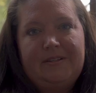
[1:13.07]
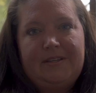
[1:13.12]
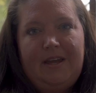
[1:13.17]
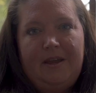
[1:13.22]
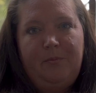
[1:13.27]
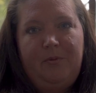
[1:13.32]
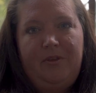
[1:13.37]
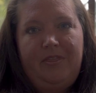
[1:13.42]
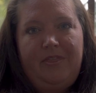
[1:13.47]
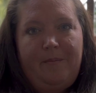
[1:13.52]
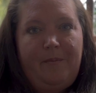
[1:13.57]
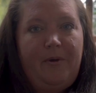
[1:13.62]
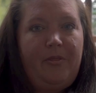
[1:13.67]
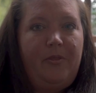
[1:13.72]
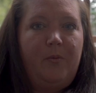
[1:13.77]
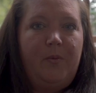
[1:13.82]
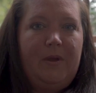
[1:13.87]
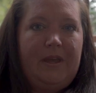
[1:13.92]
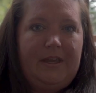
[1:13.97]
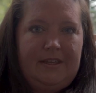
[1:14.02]
time with them on the
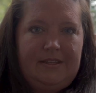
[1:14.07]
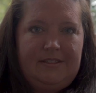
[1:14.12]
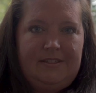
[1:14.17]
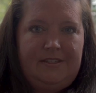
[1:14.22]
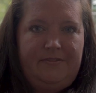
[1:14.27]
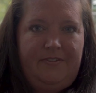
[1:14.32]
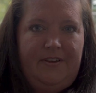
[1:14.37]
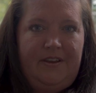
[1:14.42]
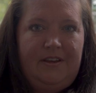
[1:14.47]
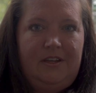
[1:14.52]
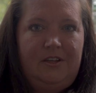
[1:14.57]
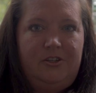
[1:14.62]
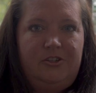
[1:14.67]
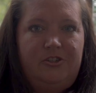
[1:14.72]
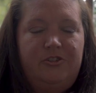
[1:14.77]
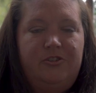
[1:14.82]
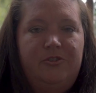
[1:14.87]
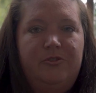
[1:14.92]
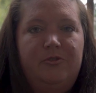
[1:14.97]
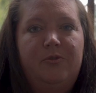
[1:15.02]
weekends if I need
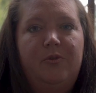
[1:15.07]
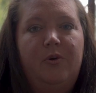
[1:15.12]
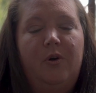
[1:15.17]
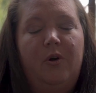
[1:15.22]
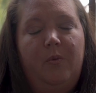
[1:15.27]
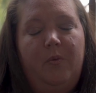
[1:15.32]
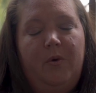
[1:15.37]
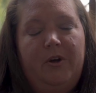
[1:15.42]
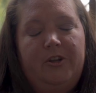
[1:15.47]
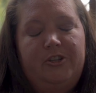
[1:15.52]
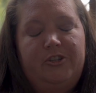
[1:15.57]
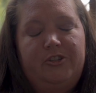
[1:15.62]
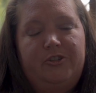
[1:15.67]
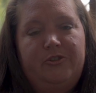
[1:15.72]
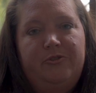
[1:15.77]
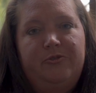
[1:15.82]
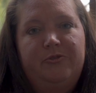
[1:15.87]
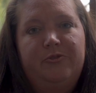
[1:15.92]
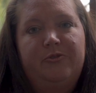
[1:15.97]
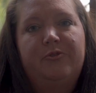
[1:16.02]
to or want
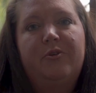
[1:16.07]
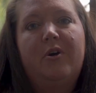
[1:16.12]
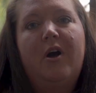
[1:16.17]
to.